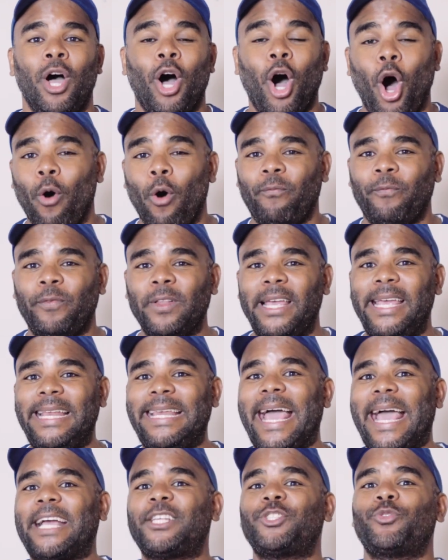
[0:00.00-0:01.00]
Hopefully,
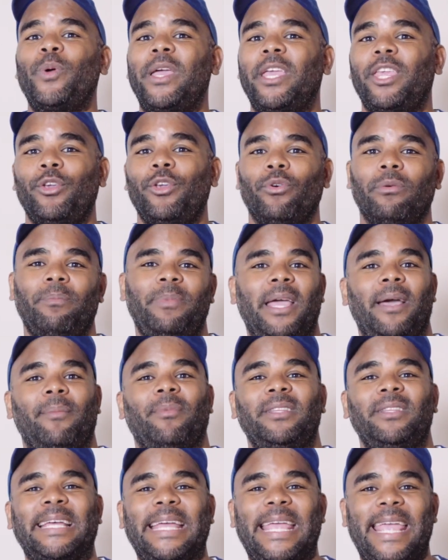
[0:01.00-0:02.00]
next week you will be
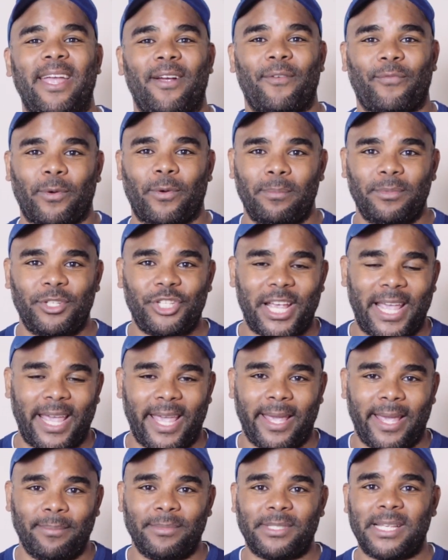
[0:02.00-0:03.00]
able to hear from
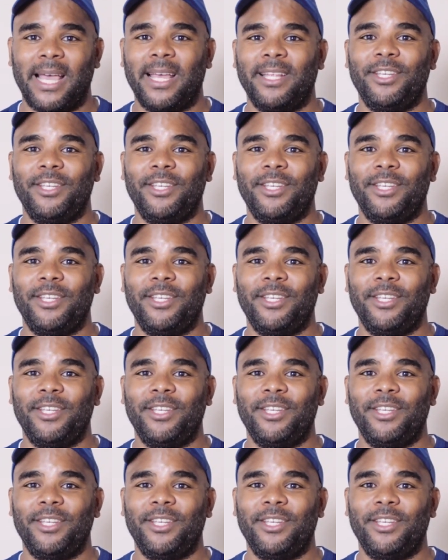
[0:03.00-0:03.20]
James,